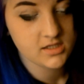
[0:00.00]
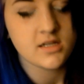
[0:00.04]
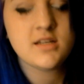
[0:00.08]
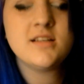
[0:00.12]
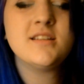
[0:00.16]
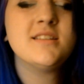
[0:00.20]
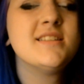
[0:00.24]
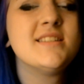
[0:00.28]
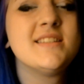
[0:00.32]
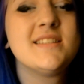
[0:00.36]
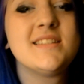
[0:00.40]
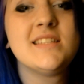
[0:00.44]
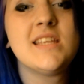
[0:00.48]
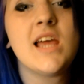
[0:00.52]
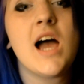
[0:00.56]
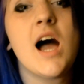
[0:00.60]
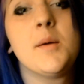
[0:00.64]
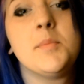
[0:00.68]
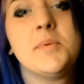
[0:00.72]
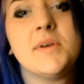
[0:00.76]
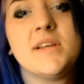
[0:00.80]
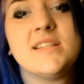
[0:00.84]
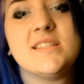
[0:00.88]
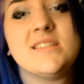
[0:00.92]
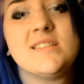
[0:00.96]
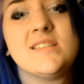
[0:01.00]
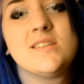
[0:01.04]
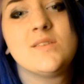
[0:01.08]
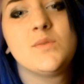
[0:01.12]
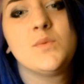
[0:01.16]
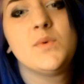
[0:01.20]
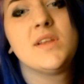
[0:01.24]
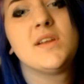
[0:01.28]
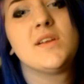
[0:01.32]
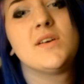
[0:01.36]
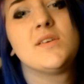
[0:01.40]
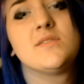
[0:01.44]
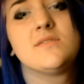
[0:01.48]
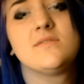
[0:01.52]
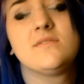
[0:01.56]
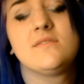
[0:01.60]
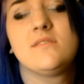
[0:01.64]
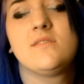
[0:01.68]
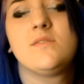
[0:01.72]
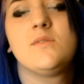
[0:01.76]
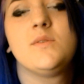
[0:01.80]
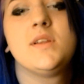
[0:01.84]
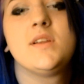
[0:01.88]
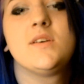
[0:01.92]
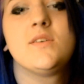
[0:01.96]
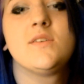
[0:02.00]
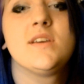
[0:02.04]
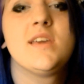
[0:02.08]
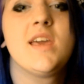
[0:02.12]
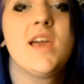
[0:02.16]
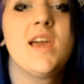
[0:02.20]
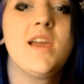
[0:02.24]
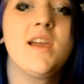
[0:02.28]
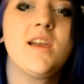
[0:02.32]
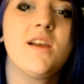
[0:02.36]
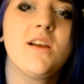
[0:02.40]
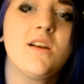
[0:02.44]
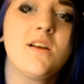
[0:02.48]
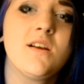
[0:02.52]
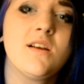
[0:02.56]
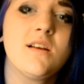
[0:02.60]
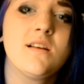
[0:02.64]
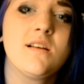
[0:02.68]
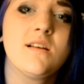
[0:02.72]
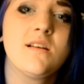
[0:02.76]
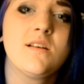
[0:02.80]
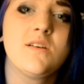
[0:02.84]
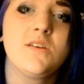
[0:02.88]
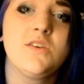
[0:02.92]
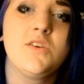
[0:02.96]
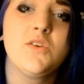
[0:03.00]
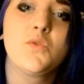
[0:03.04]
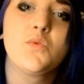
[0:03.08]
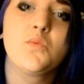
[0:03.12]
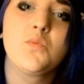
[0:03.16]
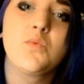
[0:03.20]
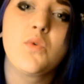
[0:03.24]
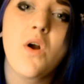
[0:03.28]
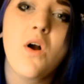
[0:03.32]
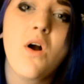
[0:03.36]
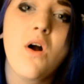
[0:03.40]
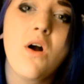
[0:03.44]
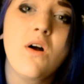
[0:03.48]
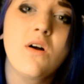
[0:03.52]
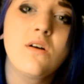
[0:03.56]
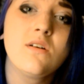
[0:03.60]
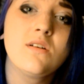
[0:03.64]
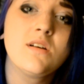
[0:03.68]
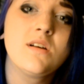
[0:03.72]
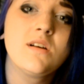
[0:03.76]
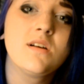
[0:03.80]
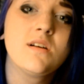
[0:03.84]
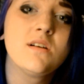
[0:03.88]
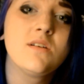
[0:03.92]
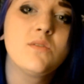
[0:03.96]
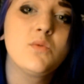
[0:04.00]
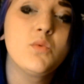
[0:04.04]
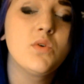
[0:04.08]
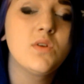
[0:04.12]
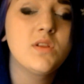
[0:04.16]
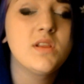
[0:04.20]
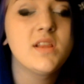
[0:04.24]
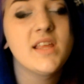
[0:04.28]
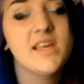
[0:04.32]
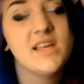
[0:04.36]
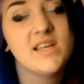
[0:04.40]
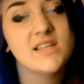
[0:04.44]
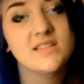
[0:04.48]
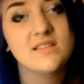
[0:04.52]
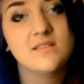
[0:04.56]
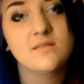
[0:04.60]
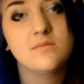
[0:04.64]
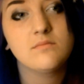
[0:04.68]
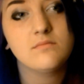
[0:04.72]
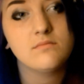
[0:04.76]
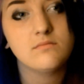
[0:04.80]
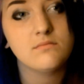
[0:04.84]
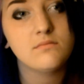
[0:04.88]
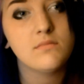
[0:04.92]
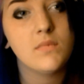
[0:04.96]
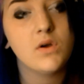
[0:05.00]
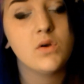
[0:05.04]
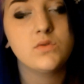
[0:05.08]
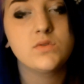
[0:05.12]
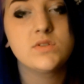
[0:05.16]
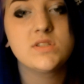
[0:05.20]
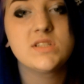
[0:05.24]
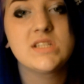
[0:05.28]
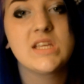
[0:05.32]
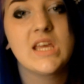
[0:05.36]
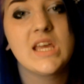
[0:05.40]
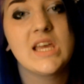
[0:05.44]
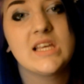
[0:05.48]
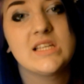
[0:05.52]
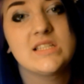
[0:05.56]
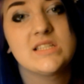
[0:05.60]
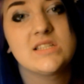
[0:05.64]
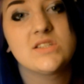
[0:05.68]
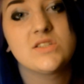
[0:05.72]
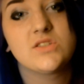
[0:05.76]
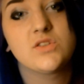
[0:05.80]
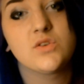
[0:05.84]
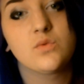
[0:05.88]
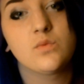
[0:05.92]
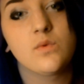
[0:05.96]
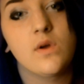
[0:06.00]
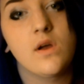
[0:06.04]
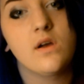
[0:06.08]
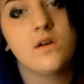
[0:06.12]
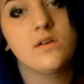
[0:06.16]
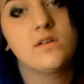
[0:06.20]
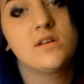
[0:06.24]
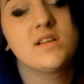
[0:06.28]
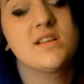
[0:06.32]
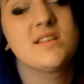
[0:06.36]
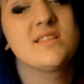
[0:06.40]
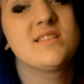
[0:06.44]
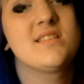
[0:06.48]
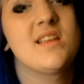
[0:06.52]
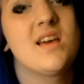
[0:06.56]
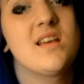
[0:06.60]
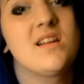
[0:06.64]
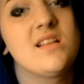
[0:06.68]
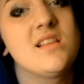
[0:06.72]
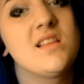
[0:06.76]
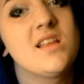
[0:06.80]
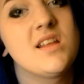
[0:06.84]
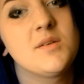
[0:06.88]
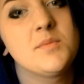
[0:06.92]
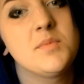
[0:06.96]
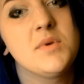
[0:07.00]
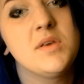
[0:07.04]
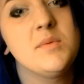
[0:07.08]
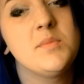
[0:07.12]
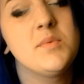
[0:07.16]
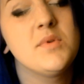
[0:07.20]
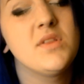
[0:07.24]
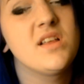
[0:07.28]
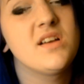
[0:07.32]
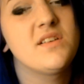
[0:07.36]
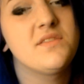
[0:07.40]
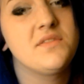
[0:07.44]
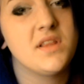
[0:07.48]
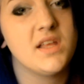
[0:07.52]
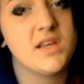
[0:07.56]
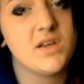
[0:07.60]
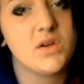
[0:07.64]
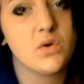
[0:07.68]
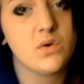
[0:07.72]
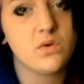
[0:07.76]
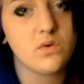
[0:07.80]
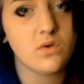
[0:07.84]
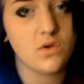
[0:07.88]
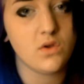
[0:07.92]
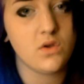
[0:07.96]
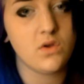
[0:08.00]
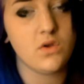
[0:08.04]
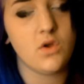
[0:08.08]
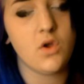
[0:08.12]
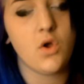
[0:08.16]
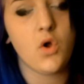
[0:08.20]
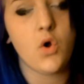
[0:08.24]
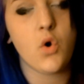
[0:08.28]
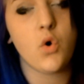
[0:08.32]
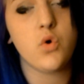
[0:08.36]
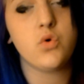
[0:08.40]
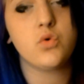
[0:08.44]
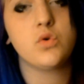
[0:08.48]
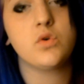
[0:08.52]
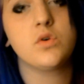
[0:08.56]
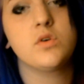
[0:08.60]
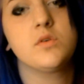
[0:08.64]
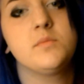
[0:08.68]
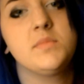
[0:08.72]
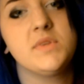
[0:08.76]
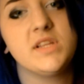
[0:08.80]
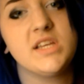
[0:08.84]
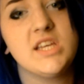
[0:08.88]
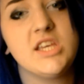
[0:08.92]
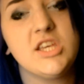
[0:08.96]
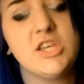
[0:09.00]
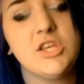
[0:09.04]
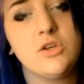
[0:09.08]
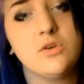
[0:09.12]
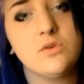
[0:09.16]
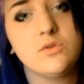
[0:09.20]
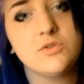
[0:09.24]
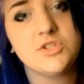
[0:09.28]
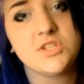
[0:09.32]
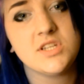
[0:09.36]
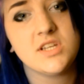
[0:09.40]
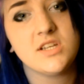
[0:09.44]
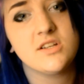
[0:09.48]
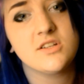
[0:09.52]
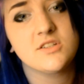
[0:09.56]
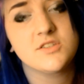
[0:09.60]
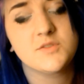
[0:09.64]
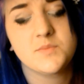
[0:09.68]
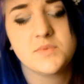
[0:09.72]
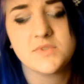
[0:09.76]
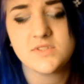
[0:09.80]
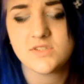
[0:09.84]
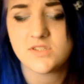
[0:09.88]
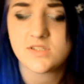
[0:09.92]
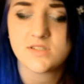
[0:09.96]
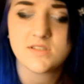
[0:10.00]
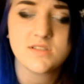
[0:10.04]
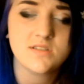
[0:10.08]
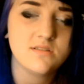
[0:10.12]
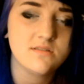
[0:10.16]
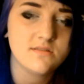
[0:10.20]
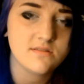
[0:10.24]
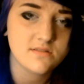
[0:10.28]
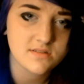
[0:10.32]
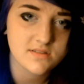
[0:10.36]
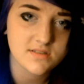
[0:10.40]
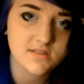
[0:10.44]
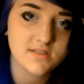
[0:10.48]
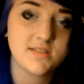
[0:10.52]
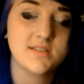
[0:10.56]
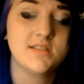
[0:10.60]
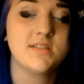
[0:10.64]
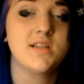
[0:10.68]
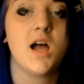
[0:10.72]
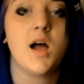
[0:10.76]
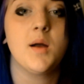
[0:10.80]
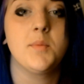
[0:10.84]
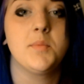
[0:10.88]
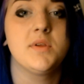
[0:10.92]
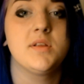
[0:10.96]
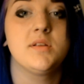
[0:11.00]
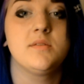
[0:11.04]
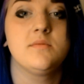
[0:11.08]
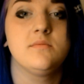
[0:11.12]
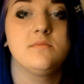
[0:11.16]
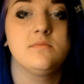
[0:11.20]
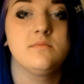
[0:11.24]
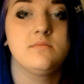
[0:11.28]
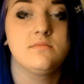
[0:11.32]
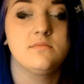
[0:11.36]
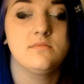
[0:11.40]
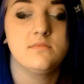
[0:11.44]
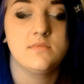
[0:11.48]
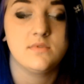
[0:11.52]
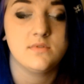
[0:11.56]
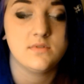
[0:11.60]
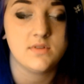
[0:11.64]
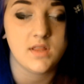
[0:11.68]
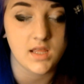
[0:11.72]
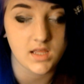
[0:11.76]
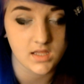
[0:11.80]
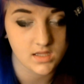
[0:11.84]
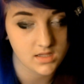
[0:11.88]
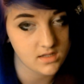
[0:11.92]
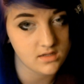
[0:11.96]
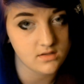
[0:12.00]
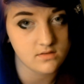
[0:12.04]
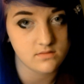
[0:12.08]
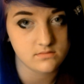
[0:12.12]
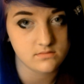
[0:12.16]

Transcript: Stop it. We don't care. You're wrong. Well, like, in most cases you're wrong because not a lot of people have like horribly huge ears, but just stop it. Thank you.